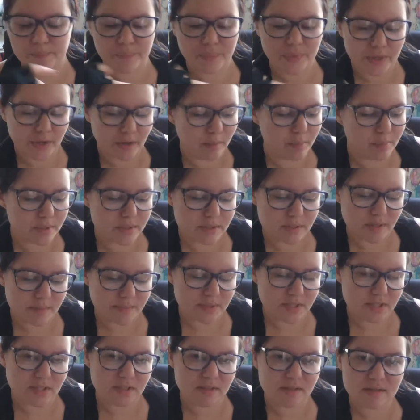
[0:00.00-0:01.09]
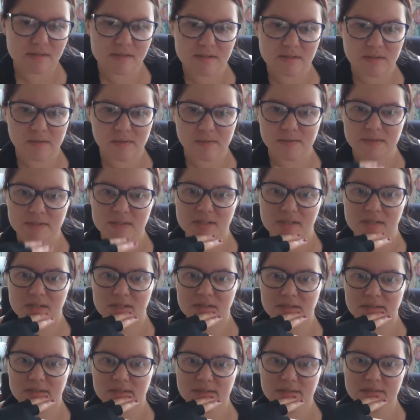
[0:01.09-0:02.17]
their perception. So it's like
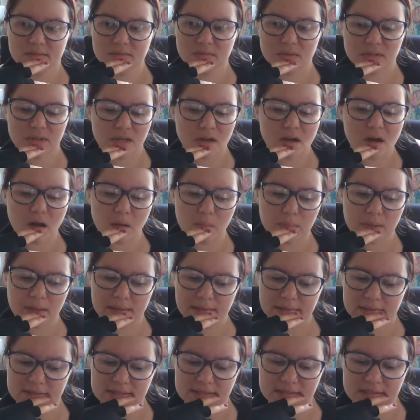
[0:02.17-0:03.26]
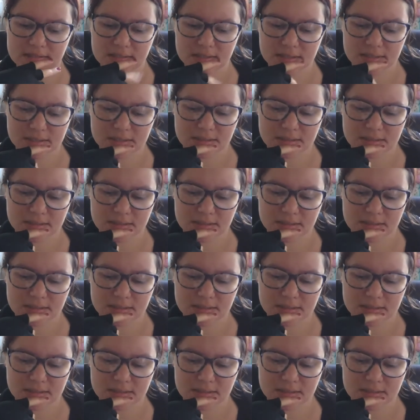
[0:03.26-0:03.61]
really complex